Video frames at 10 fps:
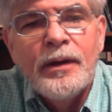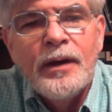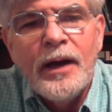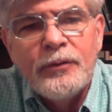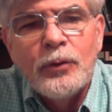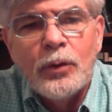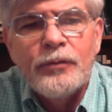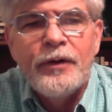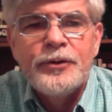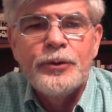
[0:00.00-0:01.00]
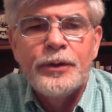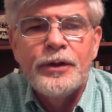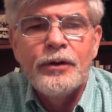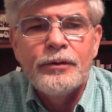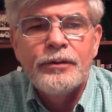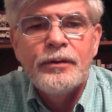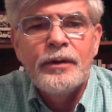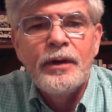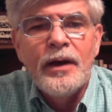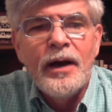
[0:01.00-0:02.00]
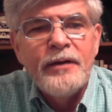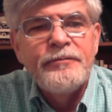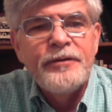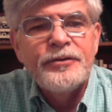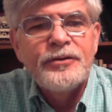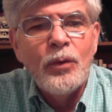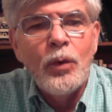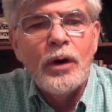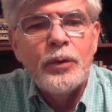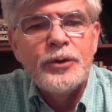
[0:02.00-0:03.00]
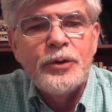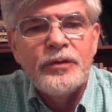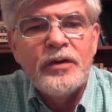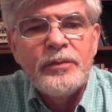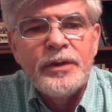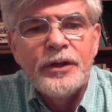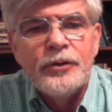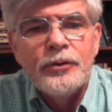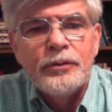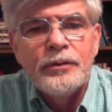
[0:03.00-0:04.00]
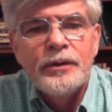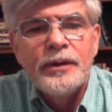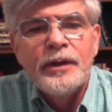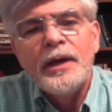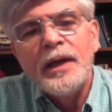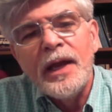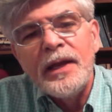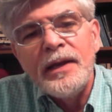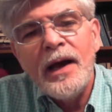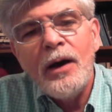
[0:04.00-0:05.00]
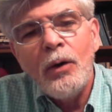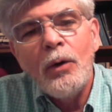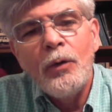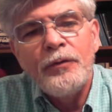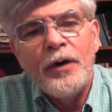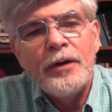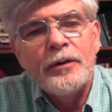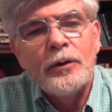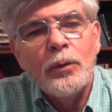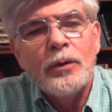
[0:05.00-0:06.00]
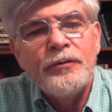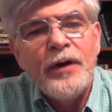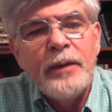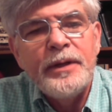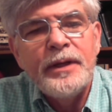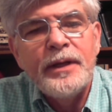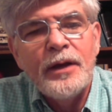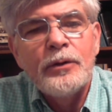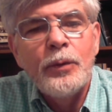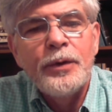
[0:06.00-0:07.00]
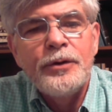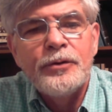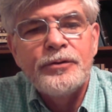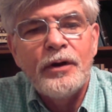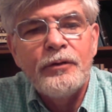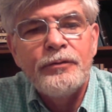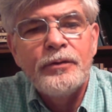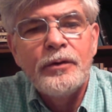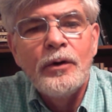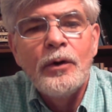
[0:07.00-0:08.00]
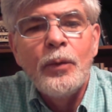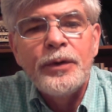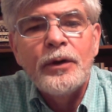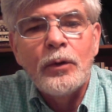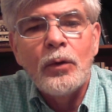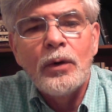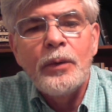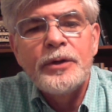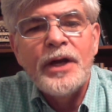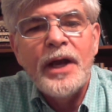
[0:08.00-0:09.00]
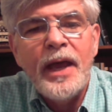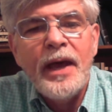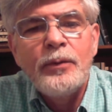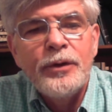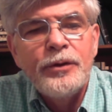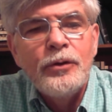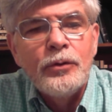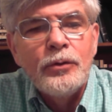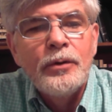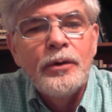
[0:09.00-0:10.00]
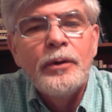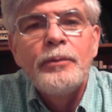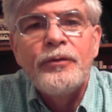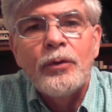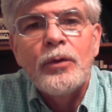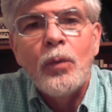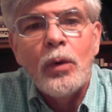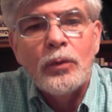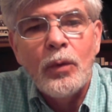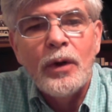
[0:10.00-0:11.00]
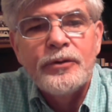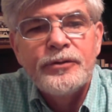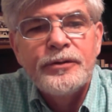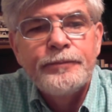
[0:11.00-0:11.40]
I have glorified you on the earth. I have finished the work which you have given me to do. And now, O Father, glorify me together with yourself, with the glory which I had with you before the world was.